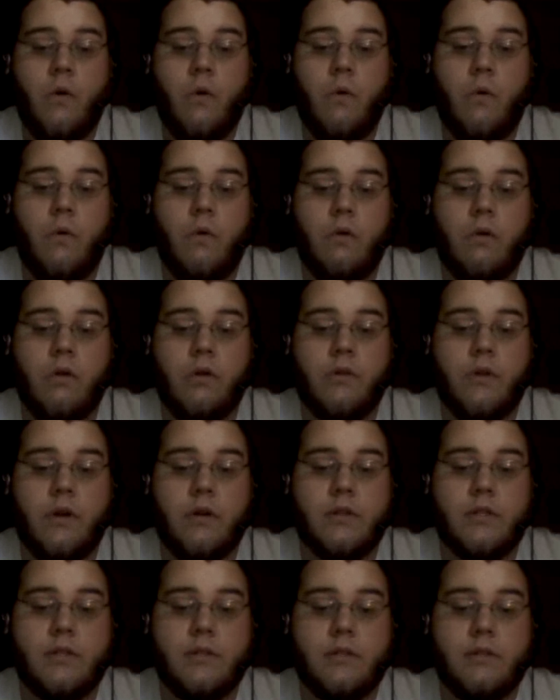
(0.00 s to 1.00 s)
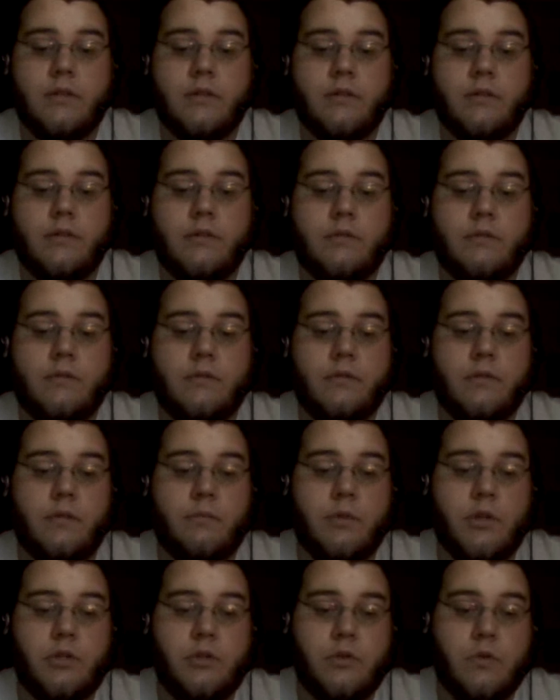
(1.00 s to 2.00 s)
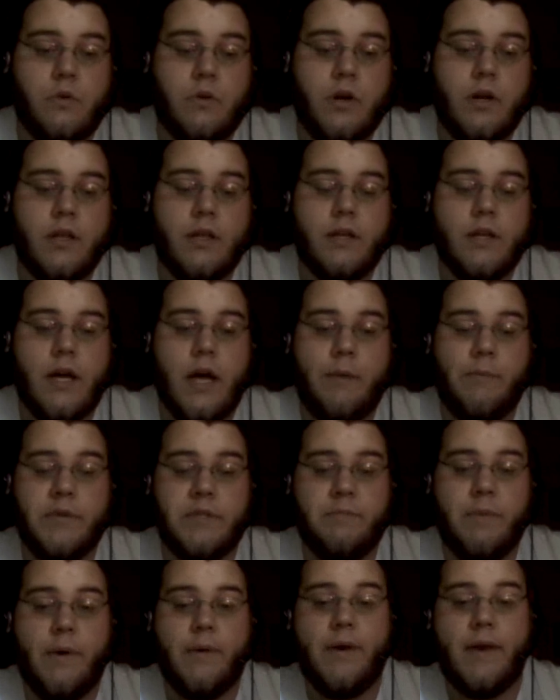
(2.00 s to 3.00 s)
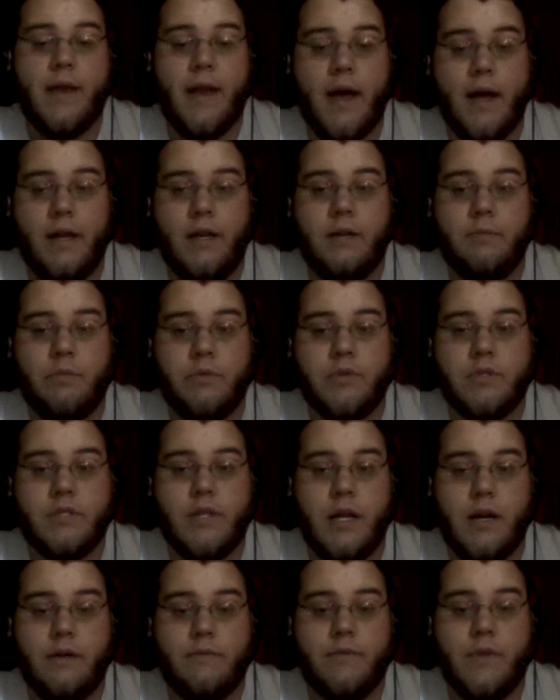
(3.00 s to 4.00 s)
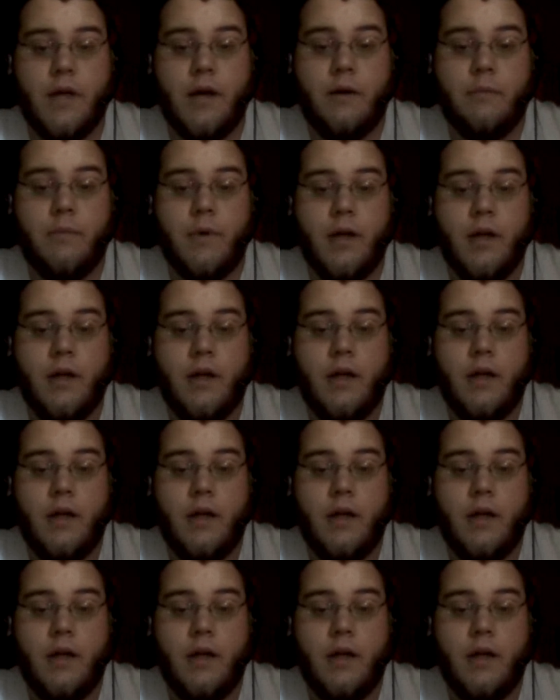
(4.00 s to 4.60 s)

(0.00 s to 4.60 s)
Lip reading: or there's the majority of the time it's about 90% of them,